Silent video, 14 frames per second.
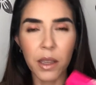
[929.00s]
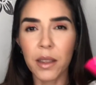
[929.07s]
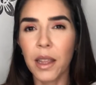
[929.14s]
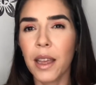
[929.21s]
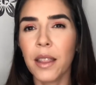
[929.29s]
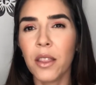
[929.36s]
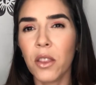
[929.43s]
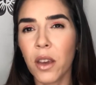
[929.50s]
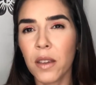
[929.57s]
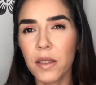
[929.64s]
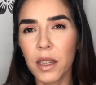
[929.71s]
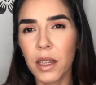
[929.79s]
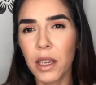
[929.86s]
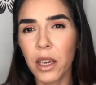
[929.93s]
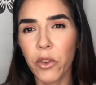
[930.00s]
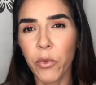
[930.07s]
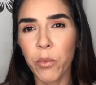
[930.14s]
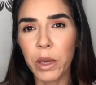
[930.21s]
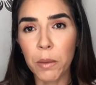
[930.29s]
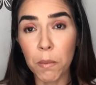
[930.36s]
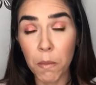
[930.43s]
that doesn't
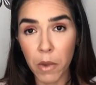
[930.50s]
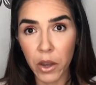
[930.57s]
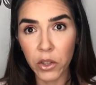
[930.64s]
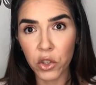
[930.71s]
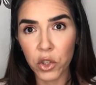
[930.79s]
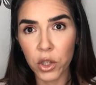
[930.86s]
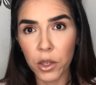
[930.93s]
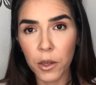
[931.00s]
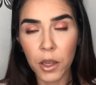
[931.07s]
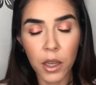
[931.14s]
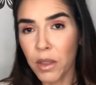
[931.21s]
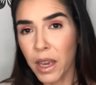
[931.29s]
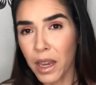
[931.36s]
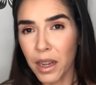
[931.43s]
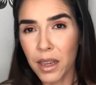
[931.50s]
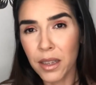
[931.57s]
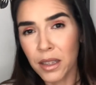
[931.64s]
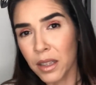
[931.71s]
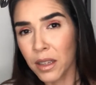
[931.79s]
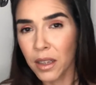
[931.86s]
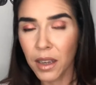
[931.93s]
give me much. That
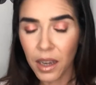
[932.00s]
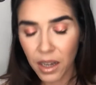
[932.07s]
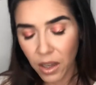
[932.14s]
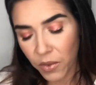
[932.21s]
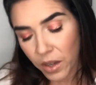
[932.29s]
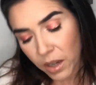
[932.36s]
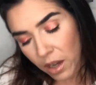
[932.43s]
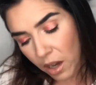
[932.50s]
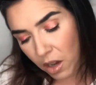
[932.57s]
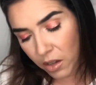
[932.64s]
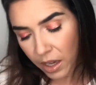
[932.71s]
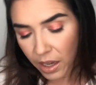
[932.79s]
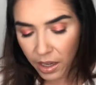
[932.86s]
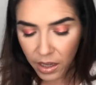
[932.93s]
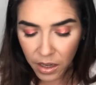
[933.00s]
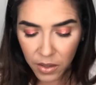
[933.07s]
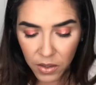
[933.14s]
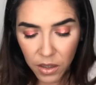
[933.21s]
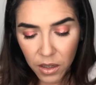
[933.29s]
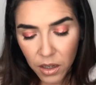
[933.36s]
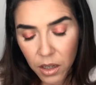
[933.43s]
is kind of an, okay, it
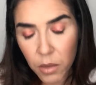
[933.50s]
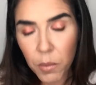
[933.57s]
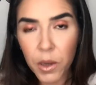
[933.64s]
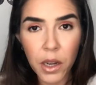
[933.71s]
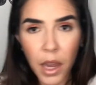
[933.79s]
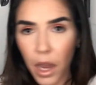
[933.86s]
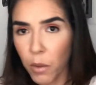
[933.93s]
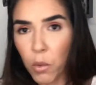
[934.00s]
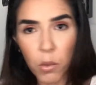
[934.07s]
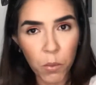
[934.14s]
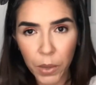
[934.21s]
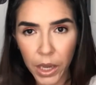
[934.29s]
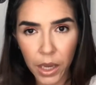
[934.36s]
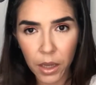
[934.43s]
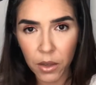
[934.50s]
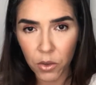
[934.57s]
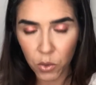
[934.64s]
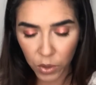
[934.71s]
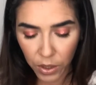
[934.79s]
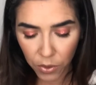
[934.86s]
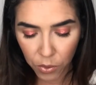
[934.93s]
is good, but I won't pay
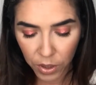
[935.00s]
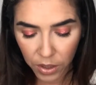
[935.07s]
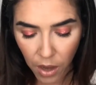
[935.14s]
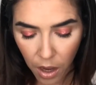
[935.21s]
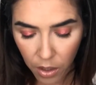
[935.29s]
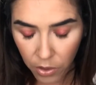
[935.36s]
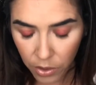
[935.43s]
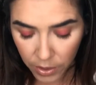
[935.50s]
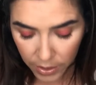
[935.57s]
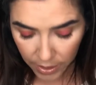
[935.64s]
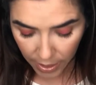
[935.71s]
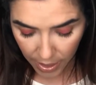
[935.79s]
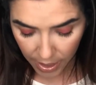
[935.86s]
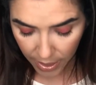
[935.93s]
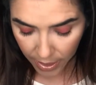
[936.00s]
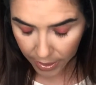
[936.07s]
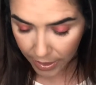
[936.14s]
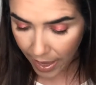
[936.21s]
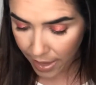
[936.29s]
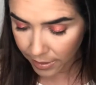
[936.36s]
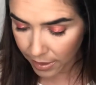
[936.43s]
$23. And the
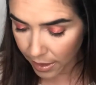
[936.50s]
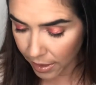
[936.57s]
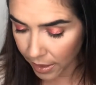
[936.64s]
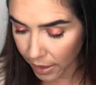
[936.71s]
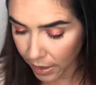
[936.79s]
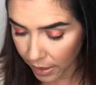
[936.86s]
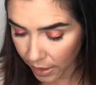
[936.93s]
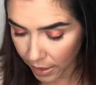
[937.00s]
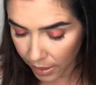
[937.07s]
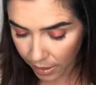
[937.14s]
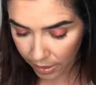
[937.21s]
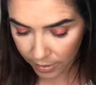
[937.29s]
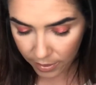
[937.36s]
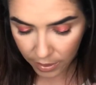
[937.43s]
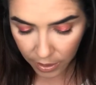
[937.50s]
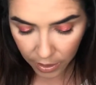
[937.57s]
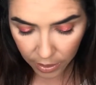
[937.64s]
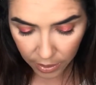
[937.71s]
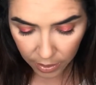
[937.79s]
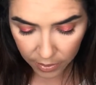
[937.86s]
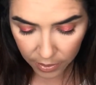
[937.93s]
last thing, it is
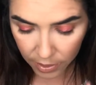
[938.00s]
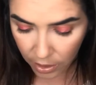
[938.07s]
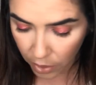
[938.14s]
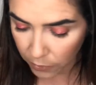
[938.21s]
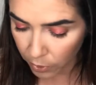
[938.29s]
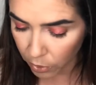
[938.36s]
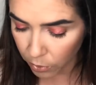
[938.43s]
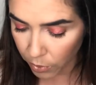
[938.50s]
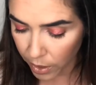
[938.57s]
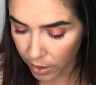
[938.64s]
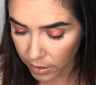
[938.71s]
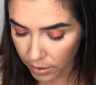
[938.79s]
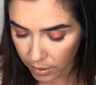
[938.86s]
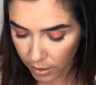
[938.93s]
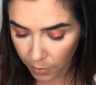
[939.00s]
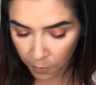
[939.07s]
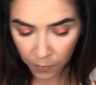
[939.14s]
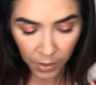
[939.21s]
the Steve Laurent